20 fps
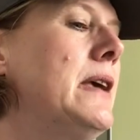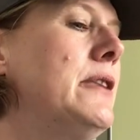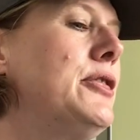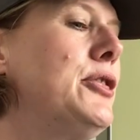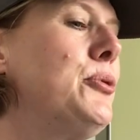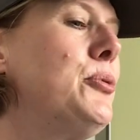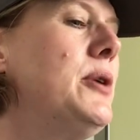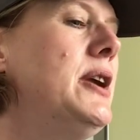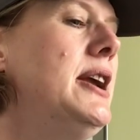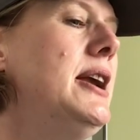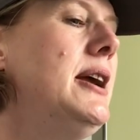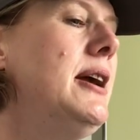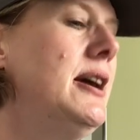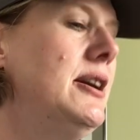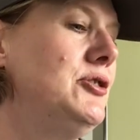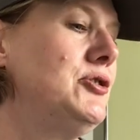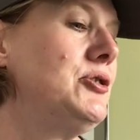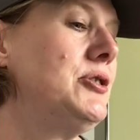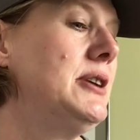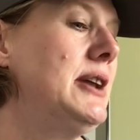
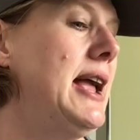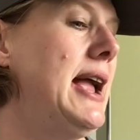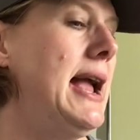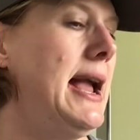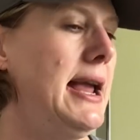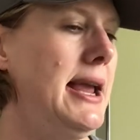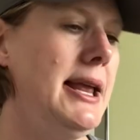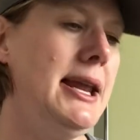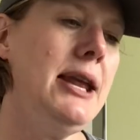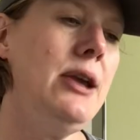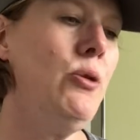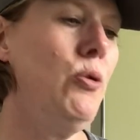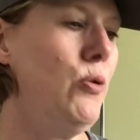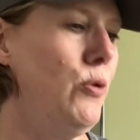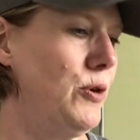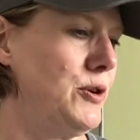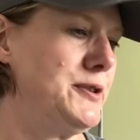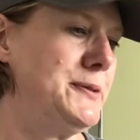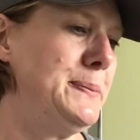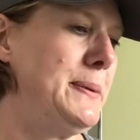380
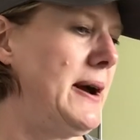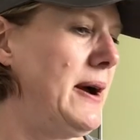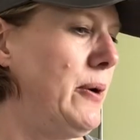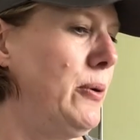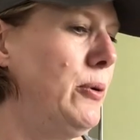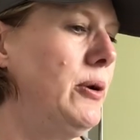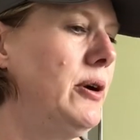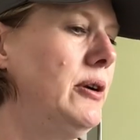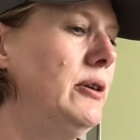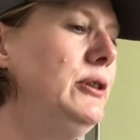horsepower,